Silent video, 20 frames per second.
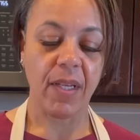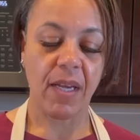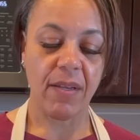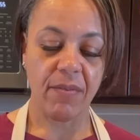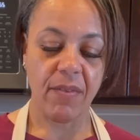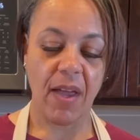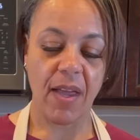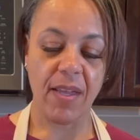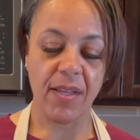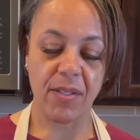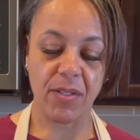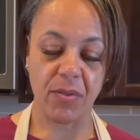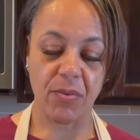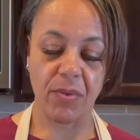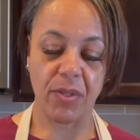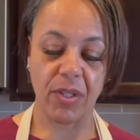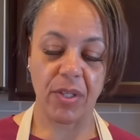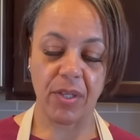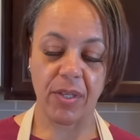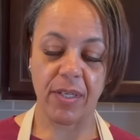That is
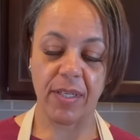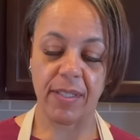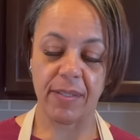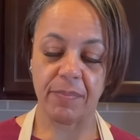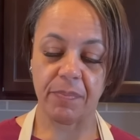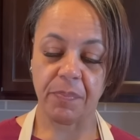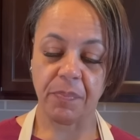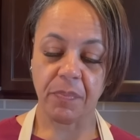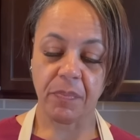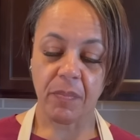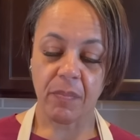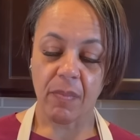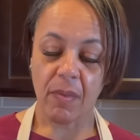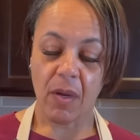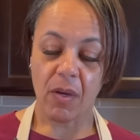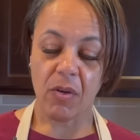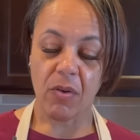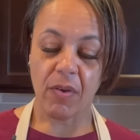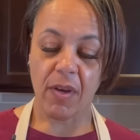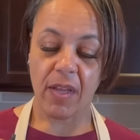really good.
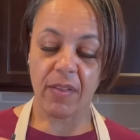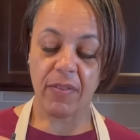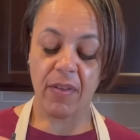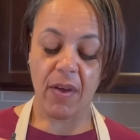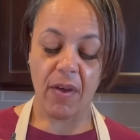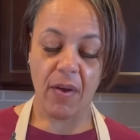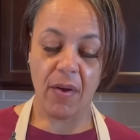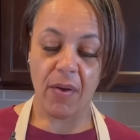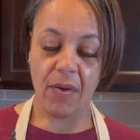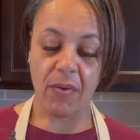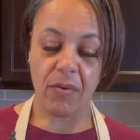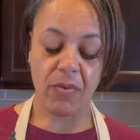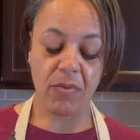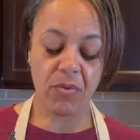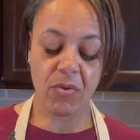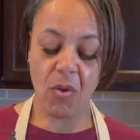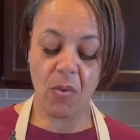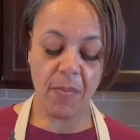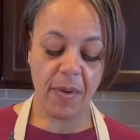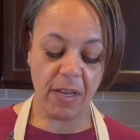You've got
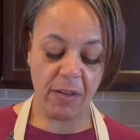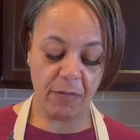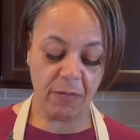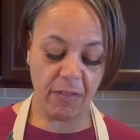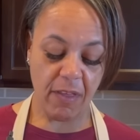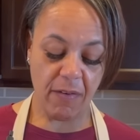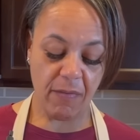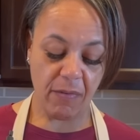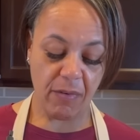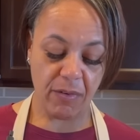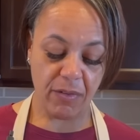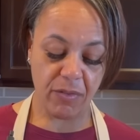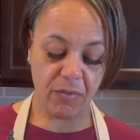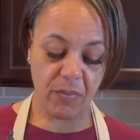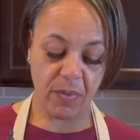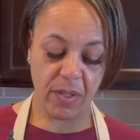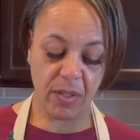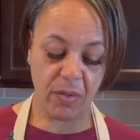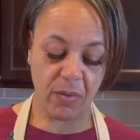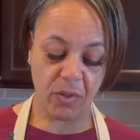so many flavors
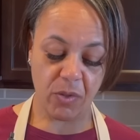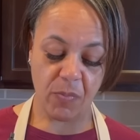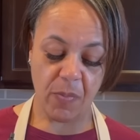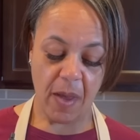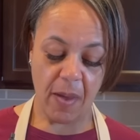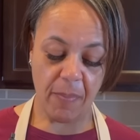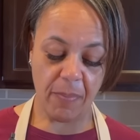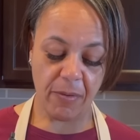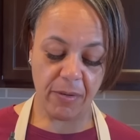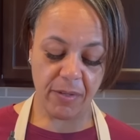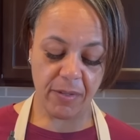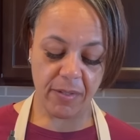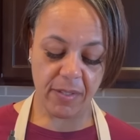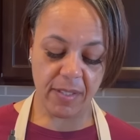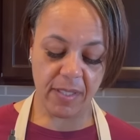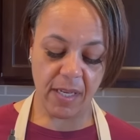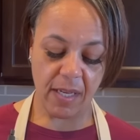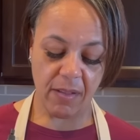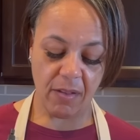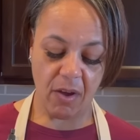with those
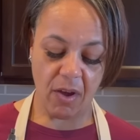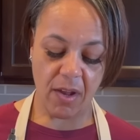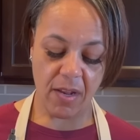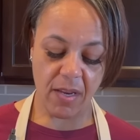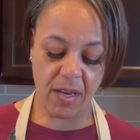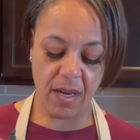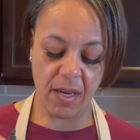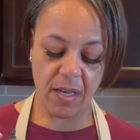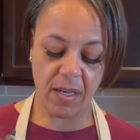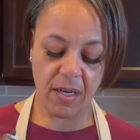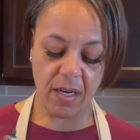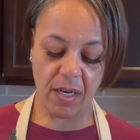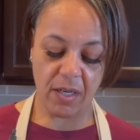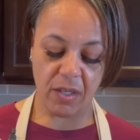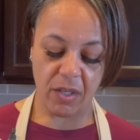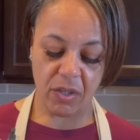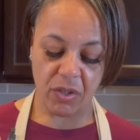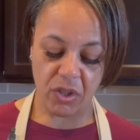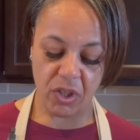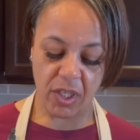peppers and the onion
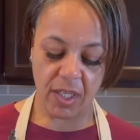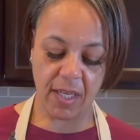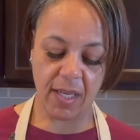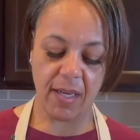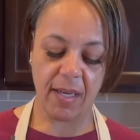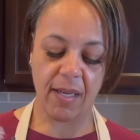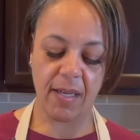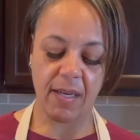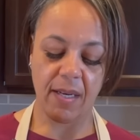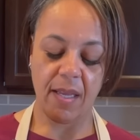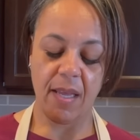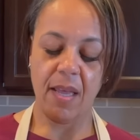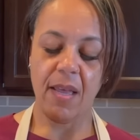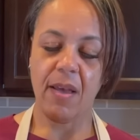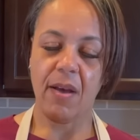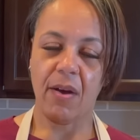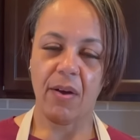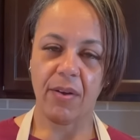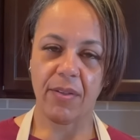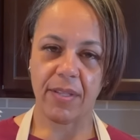and the chicken,
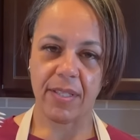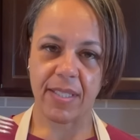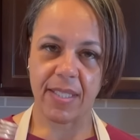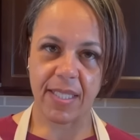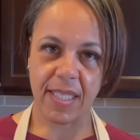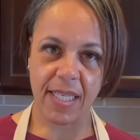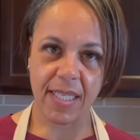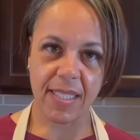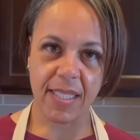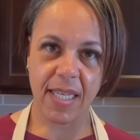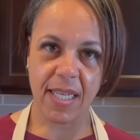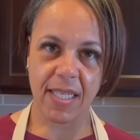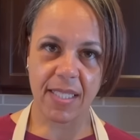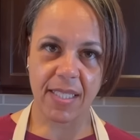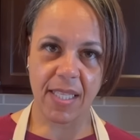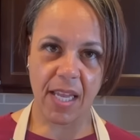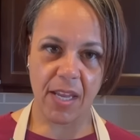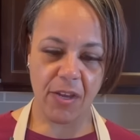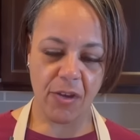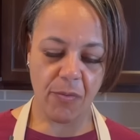all the seasonings
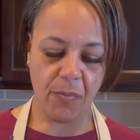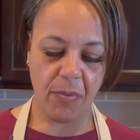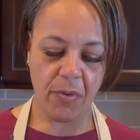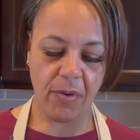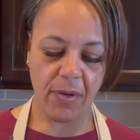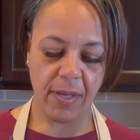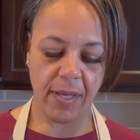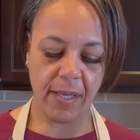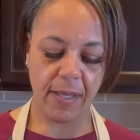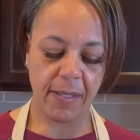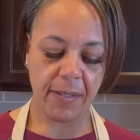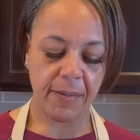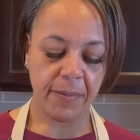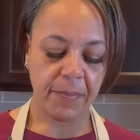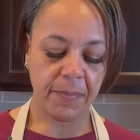that you put,